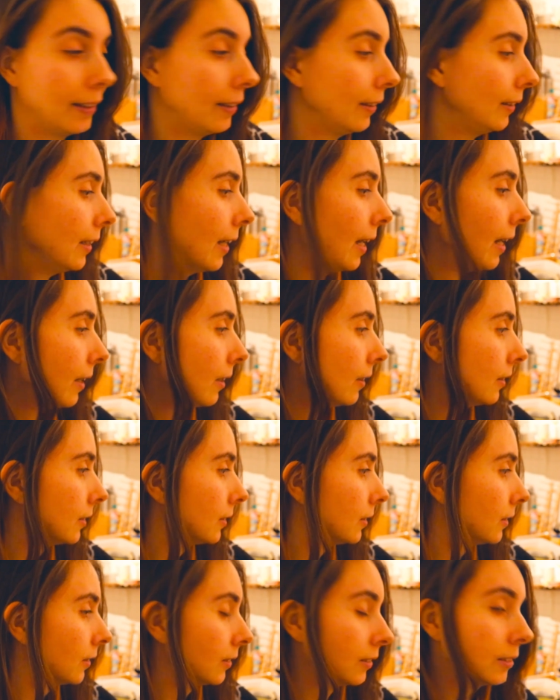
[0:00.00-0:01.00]
Yeah,
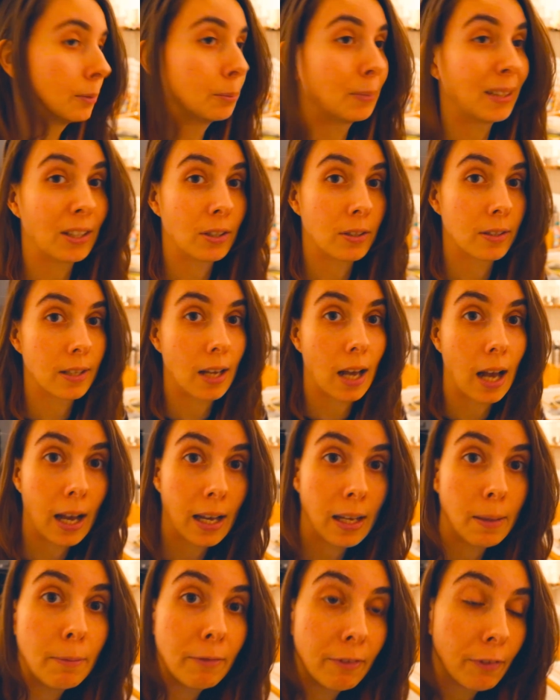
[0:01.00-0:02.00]
because
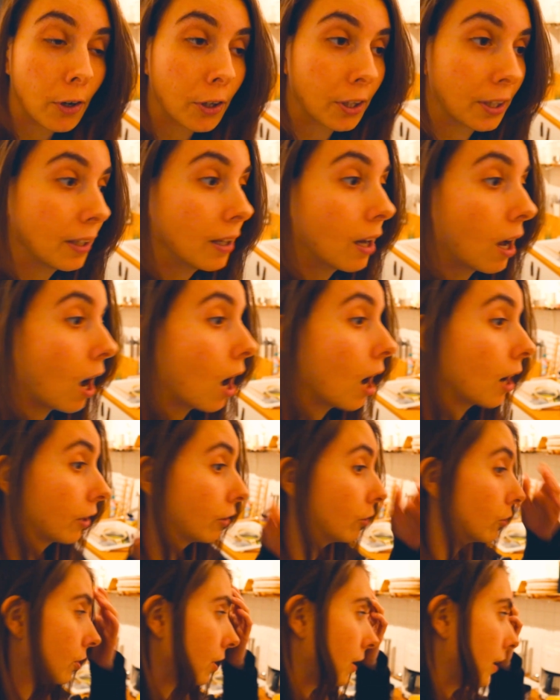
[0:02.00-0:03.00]
I am fucking
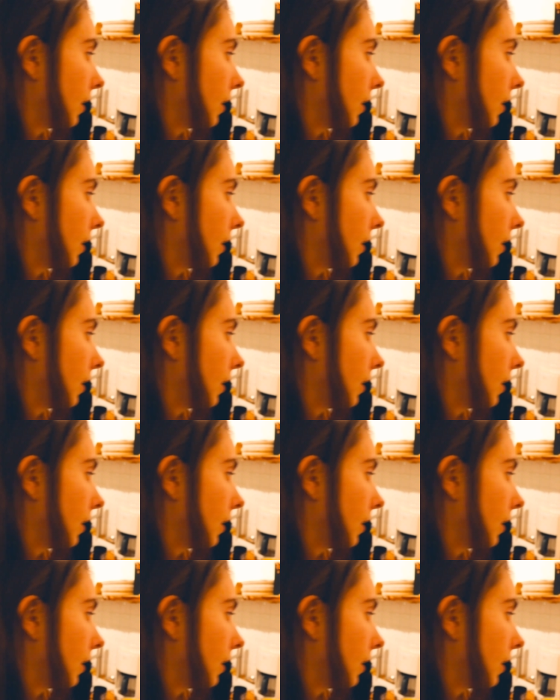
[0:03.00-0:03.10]
hungry.